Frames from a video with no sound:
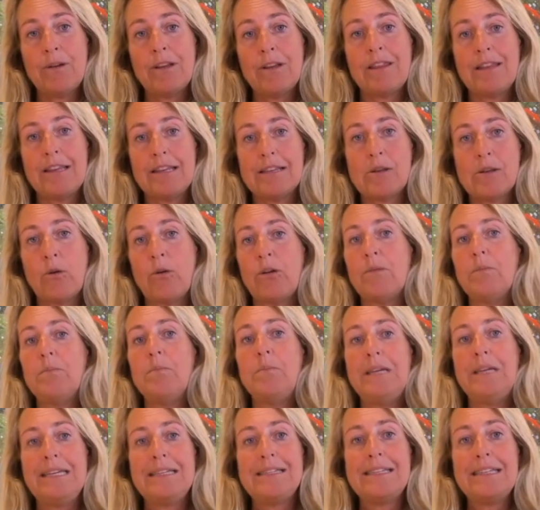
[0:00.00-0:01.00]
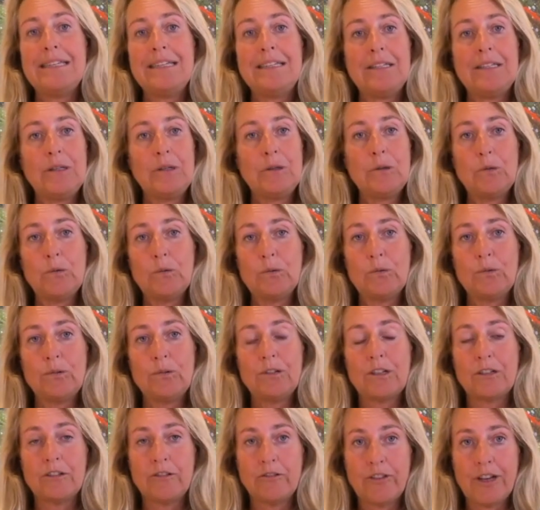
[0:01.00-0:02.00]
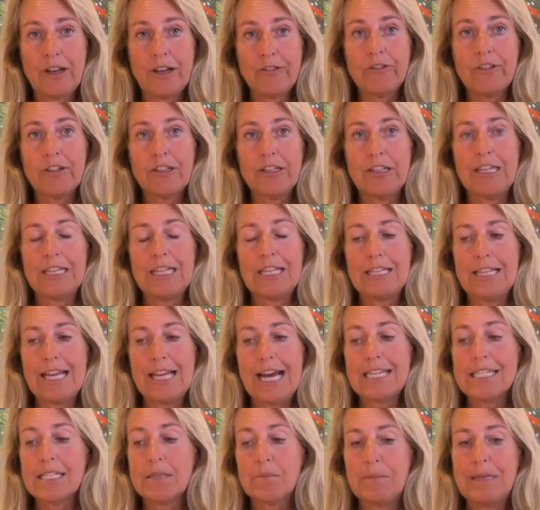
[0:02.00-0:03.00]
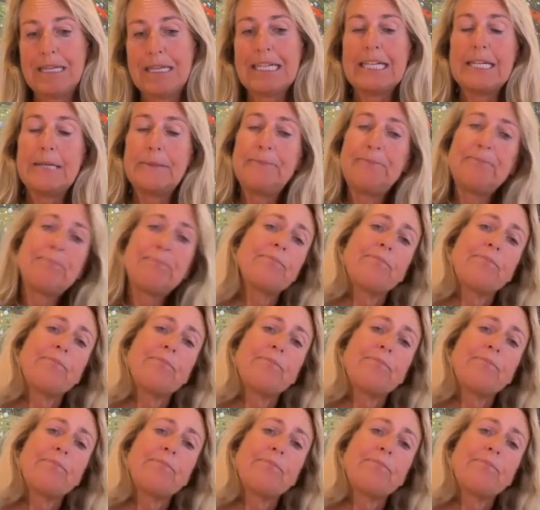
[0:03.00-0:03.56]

this whole BCU kerfuffle at the last minute,